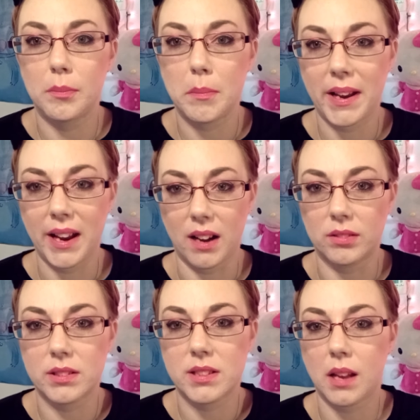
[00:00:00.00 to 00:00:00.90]
my
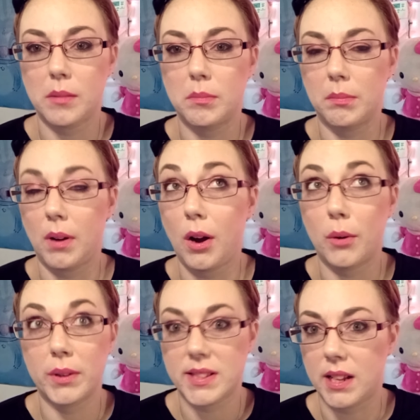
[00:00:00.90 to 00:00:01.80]
house, I'm
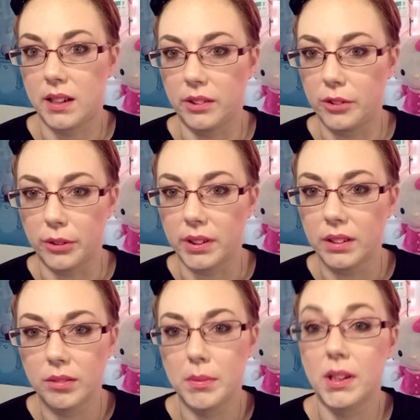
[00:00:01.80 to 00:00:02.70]
always adding to
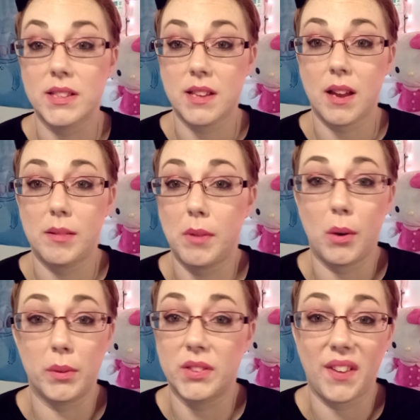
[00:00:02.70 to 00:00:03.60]
it because I'm
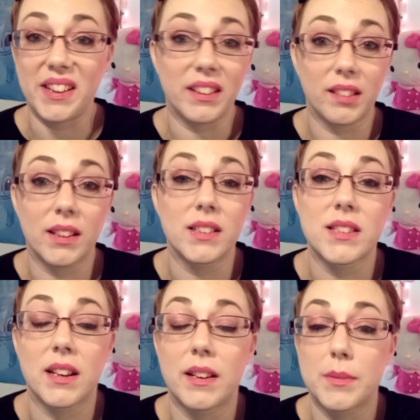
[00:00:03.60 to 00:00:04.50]
always finding
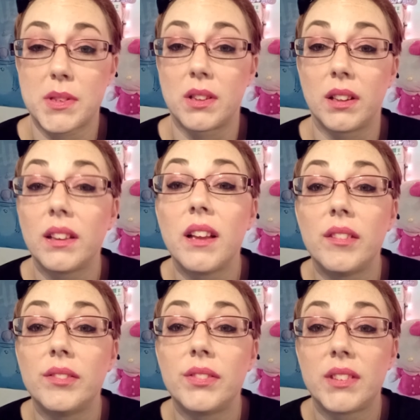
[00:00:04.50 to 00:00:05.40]
things that I absolutely
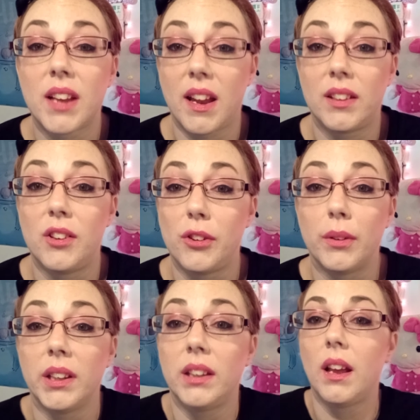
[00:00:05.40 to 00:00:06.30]
love to add to it.